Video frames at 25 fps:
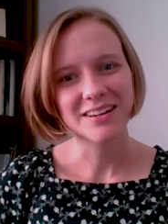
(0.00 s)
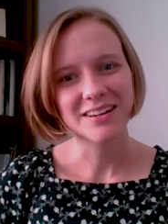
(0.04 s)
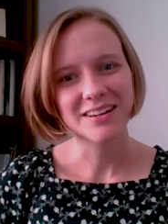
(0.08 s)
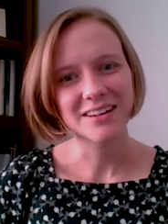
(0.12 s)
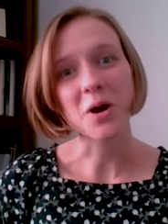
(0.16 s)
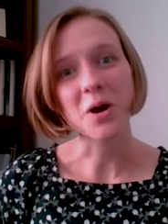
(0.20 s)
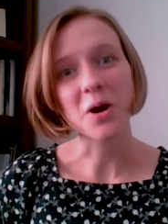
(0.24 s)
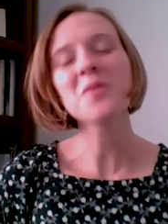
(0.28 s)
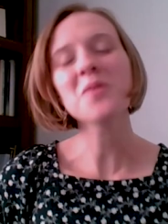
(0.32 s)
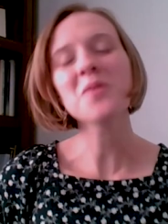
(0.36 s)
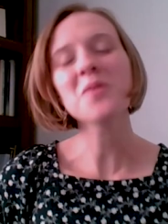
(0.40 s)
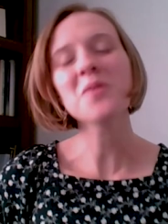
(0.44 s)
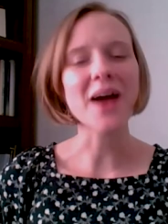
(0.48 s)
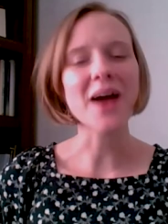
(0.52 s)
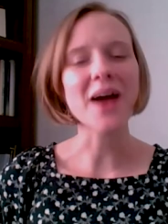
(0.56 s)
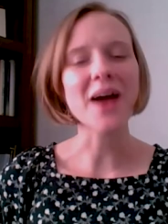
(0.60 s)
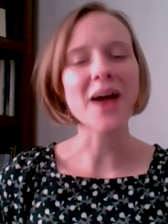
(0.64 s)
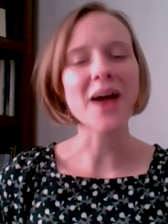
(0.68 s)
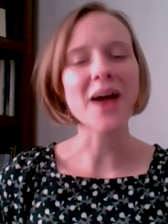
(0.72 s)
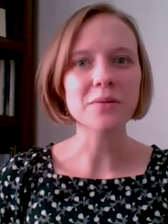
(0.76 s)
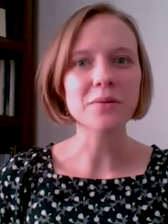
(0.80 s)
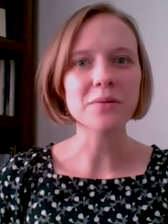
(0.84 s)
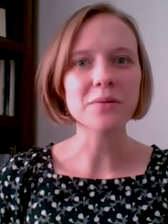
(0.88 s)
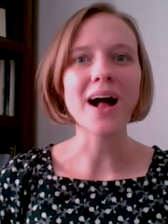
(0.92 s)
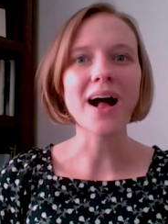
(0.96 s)
All
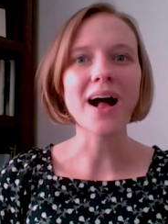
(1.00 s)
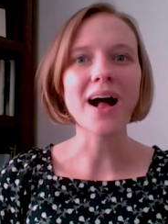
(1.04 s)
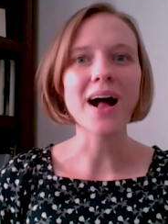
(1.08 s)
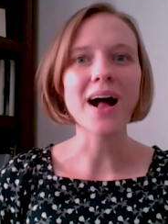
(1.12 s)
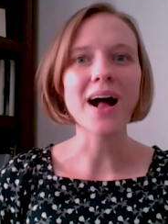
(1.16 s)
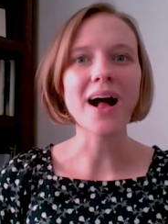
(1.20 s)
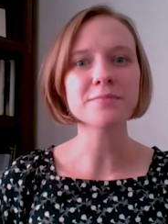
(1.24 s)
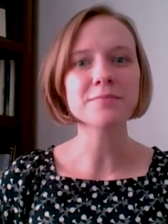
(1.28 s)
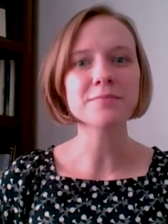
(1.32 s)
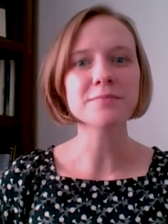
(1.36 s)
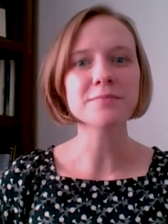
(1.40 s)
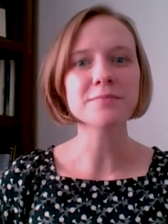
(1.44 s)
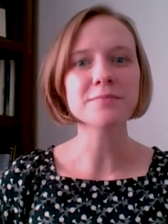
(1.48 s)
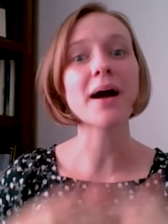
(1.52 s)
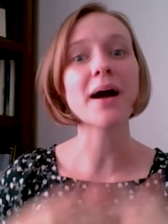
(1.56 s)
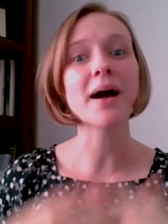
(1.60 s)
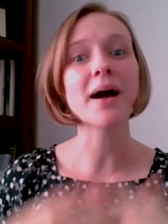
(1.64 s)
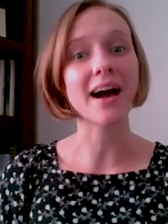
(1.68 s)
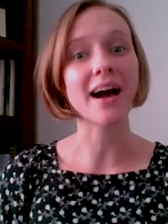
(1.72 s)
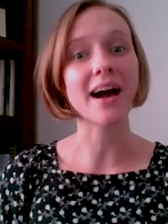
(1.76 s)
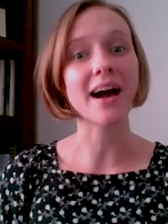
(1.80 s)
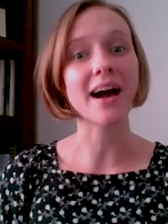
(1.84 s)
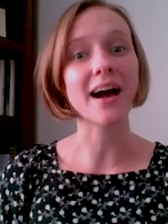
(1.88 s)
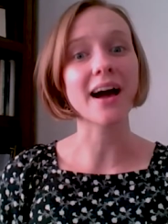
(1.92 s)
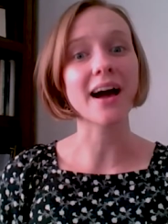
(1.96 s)
right. Well, I am a
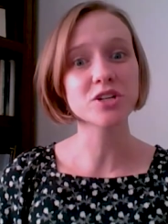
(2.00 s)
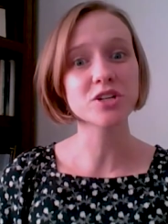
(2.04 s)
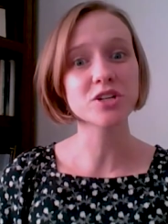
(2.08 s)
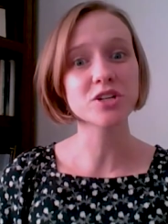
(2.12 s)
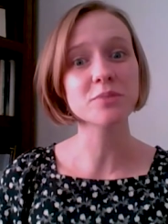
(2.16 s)
biology